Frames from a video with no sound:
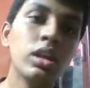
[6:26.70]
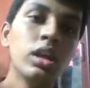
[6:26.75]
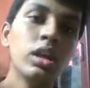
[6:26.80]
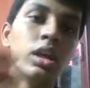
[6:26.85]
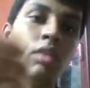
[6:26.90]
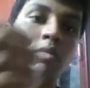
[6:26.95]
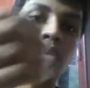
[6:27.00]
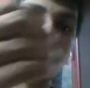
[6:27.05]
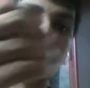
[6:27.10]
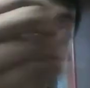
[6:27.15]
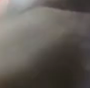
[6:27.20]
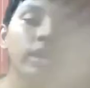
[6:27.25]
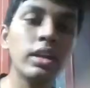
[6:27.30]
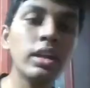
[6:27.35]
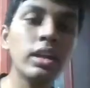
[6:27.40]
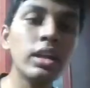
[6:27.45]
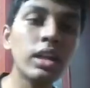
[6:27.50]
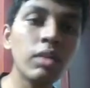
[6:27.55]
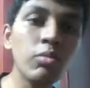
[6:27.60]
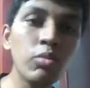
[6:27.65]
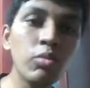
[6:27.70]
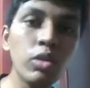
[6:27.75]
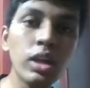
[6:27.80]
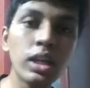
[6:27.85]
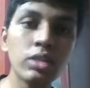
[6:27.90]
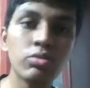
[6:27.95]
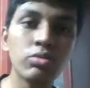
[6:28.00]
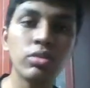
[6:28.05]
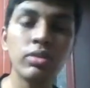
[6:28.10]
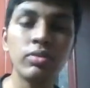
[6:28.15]
when we enter num1 as
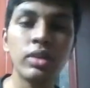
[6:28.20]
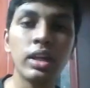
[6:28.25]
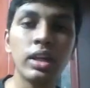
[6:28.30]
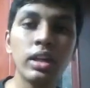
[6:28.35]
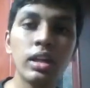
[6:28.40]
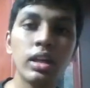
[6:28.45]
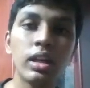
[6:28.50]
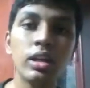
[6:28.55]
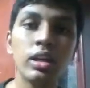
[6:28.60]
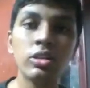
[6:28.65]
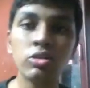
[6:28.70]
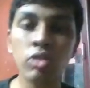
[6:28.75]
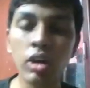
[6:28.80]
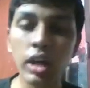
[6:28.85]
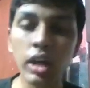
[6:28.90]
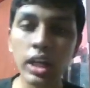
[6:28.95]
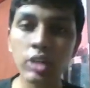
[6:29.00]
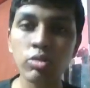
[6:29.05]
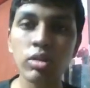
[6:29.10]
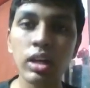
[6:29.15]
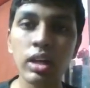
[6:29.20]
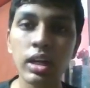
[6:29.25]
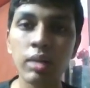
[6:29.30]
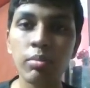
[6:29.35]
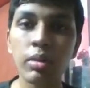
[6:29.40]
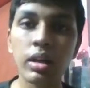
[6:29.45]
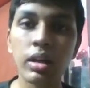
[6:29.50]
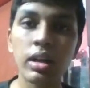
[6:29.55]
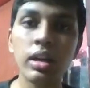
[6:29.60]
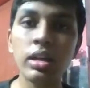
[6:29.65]
15, it is not actually a
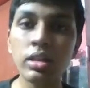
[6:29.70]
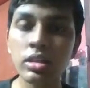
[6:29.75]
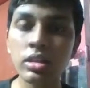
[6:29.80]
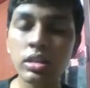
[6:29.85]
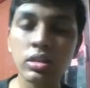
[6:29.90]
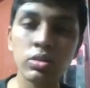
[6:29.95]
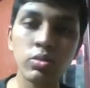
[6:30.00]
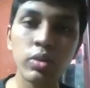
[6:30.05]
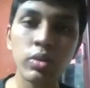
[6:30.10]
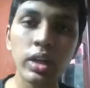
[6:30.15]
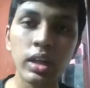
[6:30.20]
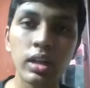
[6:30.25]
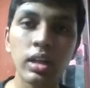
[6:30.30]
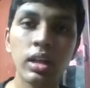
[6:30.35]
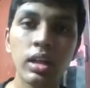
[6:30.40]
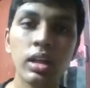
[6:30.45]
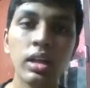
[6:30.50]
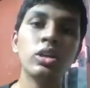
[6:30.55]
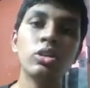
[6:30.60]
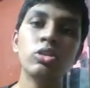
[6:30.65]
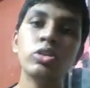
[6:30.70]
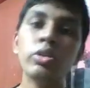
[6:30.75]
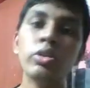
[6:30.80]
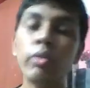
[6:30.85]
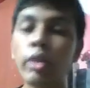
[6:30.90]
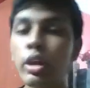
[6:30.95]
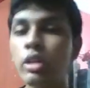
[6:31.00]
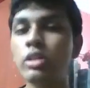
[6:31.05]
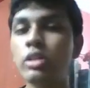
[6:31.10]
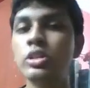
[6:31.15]
number, it is a string. So
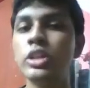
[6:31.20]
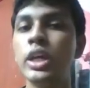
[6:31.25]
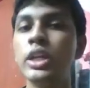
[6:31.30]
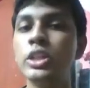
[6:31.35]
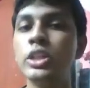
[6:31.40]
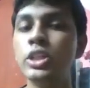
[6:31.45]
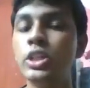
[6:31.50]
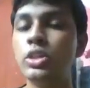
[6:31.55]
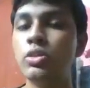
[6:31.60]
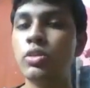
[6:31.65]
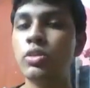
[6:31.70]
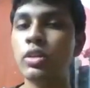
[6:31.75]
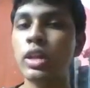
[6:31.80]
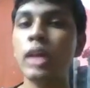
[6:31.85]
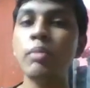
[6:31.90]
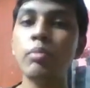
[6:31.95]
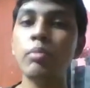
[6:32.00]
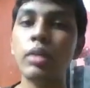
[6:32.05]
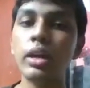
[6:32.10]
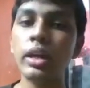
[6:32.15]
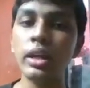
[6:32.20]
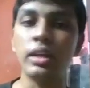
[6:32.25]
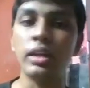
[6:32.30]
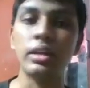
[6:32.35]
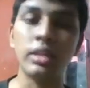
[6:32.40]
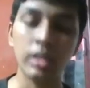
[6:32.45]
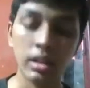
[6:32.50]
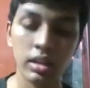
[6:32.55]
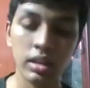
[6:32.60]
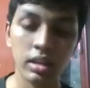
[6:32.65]
we're going to change it to the type
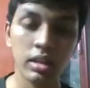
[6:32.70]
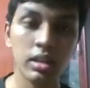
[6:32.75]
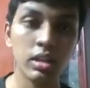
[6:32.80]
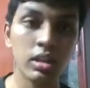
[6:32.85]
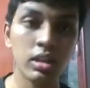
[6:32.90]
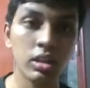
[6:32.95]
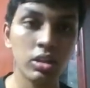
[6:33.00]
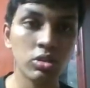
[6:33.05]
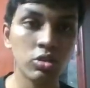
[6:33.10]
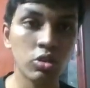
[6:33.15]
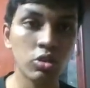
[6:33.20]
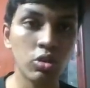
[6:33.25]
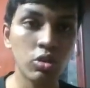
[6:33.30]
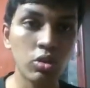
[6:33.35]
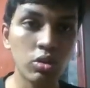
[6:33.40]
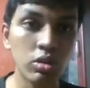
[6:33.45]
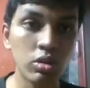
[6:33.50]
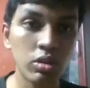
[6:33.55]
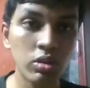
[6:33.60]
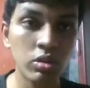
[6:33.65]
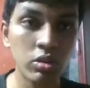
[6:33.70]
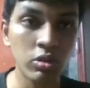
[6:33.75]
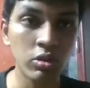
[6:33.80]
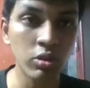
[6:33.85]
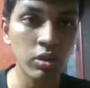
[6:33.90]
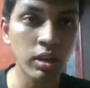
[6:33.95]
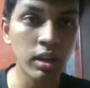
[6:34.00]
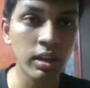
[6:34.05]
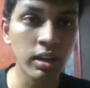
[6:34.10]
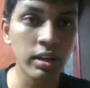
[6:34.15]
int. So to do
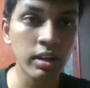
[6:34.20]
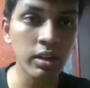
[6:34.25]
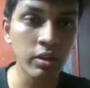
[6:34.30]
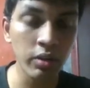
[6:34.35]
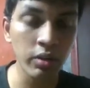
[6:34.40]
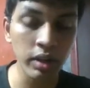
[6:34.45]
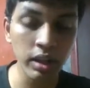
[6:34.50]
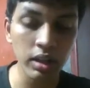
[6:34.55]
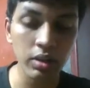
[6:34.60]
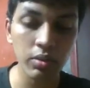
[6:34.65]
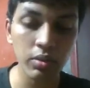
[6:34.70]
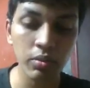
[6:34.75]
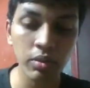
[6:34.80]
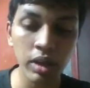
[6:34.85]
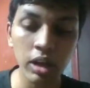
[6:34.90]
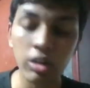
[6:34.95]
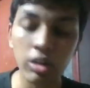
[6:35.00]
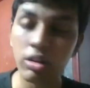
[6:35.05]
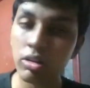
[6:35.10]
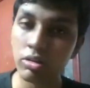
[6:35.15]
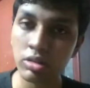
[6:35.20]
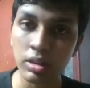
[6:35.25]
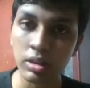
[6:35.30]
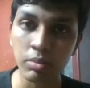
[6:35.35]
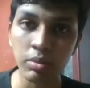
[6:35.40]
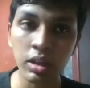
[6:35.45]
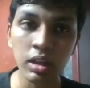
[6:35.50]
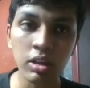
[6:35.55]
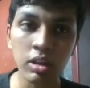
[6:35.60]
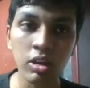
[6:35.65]
the little trick, we are going to use
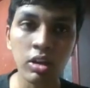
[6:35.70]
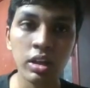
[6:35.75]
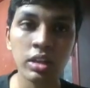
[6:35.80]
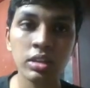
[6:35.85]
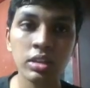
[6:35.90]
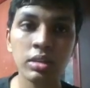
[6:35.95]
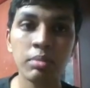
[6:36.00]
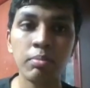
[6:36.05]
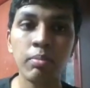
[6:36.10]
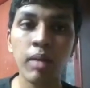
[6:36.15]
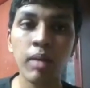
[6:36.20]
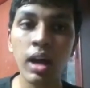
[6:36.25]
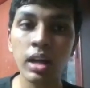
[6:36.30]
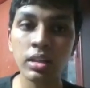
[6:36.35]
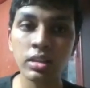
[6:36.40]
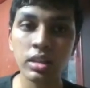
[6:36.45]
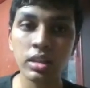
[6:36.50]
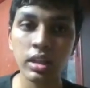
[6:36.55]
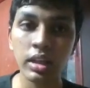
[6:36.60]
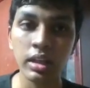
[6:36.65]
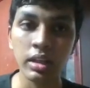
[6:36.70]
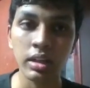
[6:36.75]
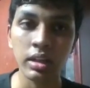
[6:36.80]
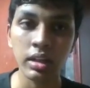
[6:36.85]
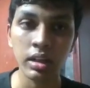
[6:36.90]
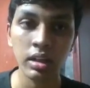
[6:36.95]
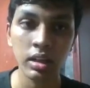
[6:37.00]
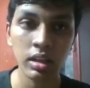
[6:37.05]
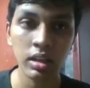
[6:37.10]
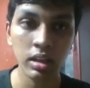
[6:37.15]
something called as parse int.
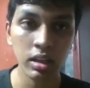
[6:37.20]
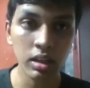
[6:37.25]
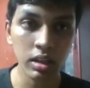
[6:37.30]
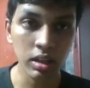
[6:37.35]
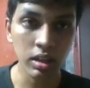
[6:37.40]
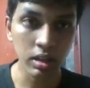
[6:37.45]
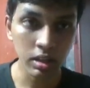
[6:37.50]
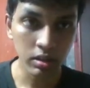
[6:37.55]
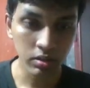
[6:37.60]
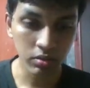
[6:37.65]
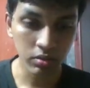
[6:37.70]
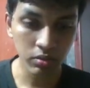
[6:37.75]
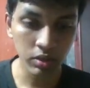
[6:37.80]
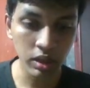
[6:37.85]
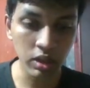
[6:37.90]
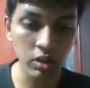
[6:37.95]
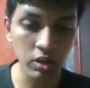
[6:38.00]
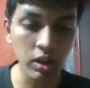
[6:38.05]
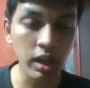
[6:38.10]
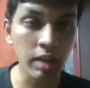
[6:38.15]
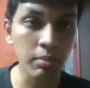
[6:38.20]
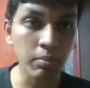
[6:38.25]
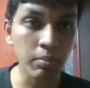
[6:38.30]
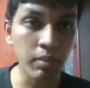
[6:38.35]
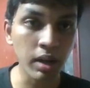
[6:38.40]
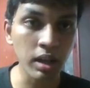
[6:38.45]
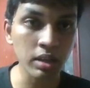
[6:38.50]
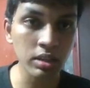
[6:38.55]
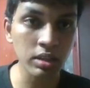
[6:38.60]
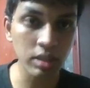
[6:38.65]
We are going to add
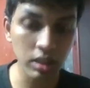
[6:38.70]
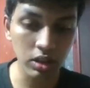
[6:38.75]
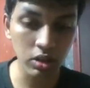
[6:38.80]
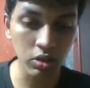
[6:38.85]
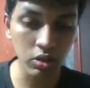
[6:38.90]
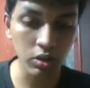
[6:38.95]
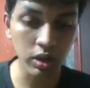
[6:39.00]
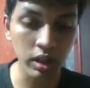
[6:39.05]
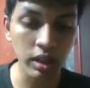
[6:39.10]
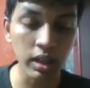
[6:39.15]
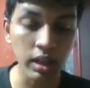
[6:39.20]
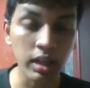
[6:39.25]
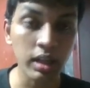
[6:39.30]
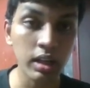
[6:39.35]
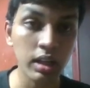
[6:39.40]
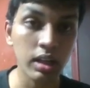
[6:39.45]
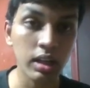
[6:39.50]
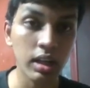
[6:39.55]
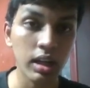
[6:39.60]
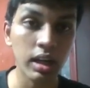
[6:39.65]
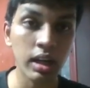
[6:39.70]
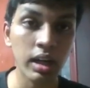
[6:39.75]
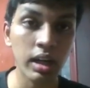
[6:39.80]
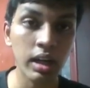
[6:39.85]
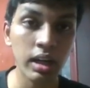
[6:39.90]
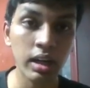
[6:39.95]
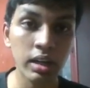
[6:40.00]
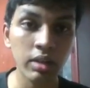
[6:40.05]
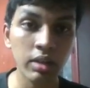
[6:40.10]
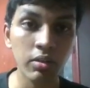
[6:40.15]
parse int over here
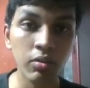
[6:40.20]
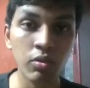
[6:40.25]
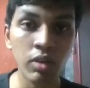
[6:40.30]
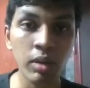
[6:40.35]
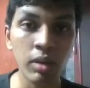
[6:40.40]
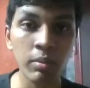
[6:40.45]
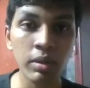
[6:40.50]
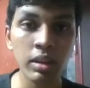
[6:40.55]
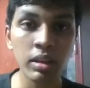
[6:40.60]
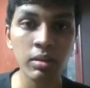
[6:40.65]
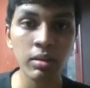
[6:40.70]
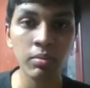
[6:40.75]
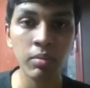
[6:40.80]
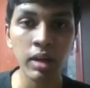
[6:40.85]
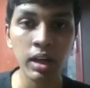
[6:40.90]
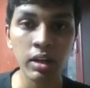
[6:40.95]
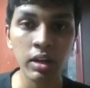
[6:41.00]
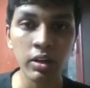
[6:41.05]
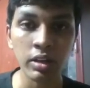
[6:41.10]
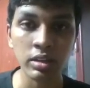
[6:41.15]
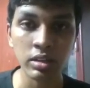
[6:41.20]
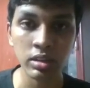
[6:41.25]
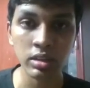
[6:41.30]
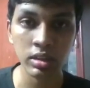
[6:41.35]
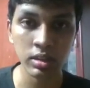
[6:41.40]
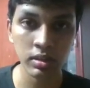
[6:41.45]
and wrap it in the brackets.